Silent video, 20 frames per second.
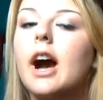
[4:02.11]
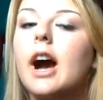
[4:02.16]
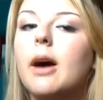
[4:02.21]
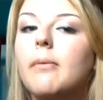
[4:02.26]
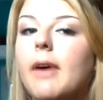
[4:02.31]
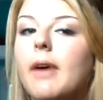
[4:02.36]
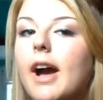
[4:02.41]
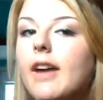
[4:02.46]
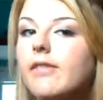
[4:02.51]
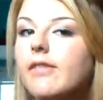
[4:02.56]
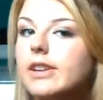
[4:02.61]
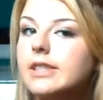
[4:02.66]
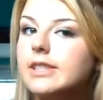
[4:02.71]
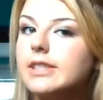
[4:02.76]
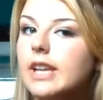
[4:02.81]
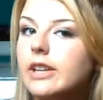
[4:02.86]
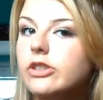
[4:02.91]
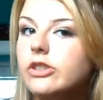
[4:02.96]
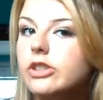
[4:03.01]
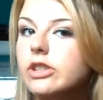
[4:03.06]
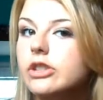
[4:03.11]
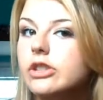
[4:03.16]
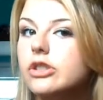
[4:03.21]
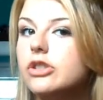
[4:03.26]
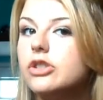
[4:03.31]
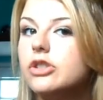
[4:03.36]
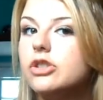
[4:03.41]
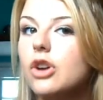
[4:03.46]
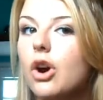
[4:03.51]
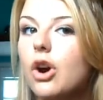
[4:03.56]
I have
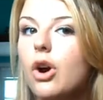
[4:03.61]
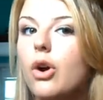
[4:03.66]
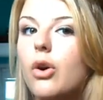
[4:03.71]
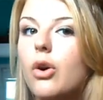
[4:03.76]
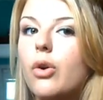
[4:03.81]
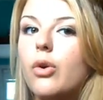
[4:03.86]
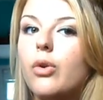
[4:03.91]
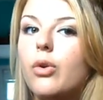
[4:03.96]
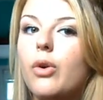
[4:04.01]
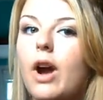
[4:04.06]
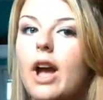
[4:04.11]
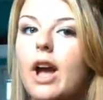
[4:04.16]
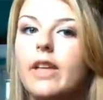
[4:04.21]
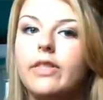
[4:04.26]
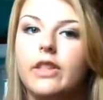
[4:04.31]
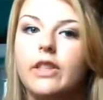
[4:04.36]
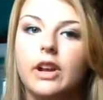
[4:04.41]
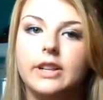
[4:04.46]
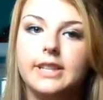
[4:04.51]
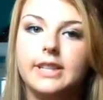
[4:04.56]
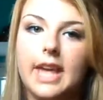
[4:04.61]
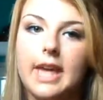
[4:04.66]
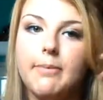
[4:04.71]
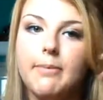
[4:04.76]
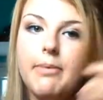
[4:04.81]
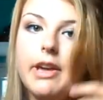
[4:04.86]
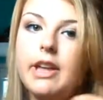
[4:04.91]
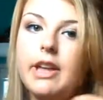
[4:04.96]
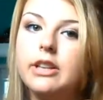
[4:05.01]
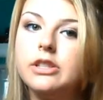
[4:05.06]
extensions, so, and they're
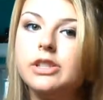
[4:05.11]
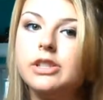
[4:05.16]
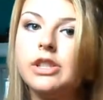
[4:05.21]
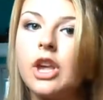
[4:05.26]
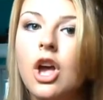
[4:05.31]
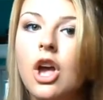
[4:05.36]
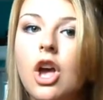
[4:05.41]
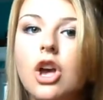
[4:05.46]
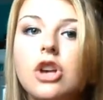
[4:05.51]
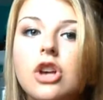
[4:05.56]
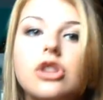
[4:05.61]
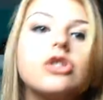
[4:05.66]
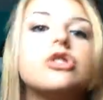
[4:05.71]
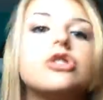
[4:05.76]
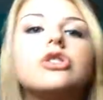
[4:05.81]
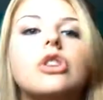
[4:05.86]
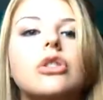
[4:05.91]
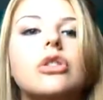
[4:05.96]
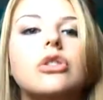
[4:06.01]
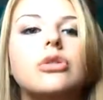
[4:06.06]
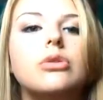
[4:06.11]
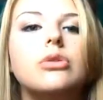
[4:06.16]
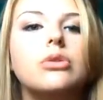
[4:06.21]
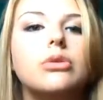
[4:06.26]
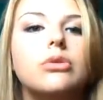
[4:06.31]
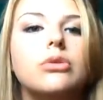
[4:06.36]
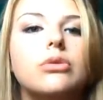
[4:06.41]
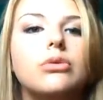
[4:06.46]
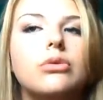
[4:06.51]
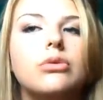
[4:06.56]
tape-ins, so
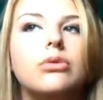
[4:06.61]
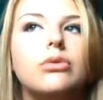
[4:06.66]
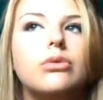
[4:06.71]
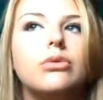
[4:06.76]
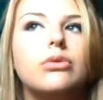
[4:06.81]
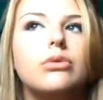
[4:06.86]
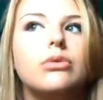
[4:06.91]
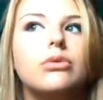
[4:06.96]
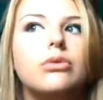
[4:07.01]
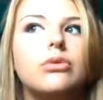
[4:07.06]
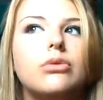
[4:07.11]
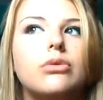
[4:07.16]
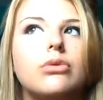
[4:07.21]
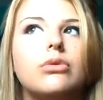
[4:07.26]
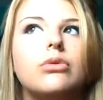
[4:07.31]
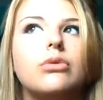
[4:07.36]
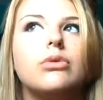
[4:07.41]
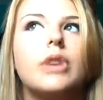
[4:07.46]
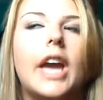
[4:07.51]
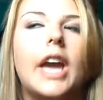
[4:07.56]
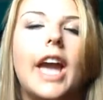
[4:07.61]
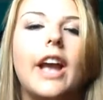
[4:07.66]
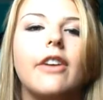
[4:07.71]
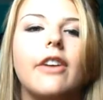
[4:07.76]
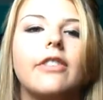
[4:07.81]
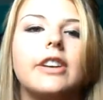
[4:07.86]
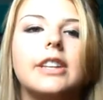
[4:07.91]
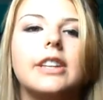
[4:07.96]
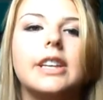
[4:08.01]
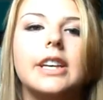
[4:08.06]
you
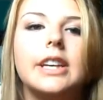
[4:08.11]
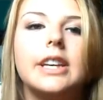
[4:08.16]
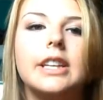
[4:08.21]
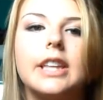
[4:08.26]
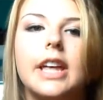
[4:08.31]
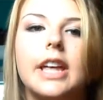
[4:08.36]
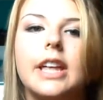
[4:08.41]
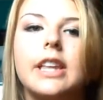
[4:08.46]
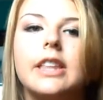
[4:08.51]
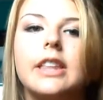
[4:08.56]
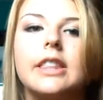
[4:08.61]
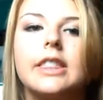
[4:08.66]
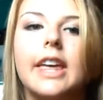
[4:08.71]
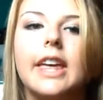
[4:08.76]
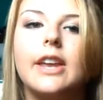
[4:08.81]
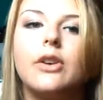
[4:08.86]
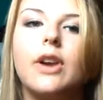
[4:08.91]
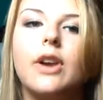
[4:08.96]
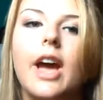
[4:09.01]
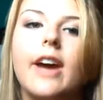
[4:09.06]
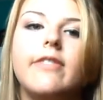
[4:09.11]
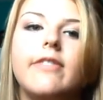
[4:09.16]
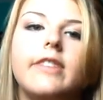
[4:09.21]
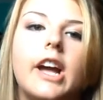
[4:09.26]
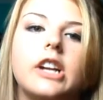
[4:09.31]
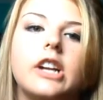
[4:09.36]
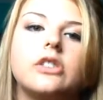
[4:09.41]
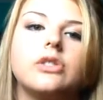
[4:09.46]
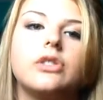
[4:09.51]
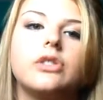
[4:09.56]
can't really, like, they don't have
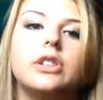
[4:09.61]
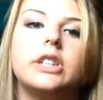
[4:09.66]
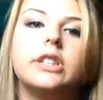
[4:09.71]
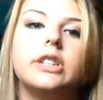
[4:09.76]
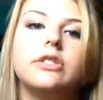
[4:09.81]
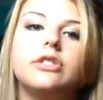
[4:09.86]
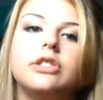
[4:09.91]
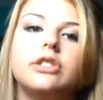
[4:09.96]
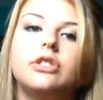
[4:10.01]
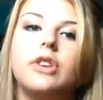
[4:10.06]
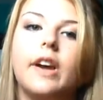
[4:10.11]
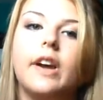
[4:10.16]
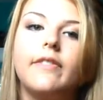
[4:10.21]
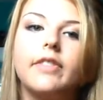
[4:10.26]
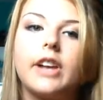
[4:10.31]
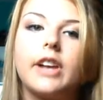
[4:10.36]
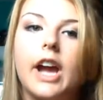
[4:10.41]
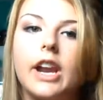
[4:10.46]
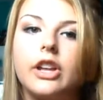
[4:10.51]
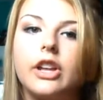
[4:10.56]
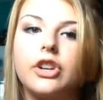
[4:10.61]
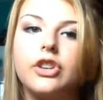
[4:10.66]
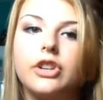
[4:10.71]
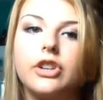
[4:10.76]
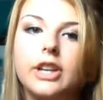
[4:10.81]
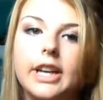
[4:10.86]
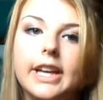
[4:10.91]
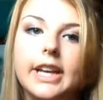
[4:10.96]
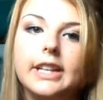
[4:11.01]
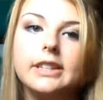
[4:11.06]
natural oil, so you have to kind of
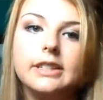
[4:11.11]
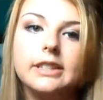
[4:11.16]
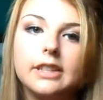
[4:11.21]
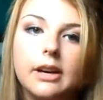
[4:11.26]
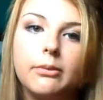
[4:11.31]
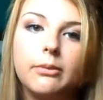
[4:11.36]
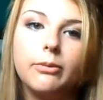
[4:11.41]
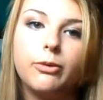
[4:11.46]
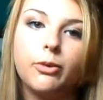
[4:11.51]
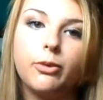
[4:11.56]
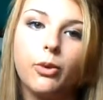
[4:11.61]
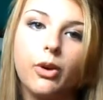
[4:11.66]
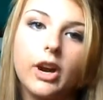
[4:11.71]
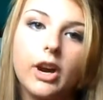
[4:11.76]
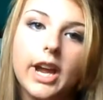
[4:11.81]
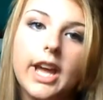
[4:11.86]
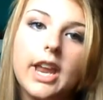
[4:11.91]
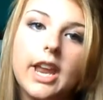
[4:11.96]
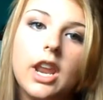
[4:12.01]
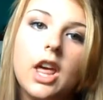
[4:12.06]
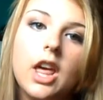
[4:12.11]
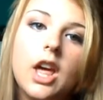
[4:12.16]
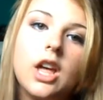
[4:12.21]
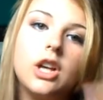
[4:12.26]
create some for it.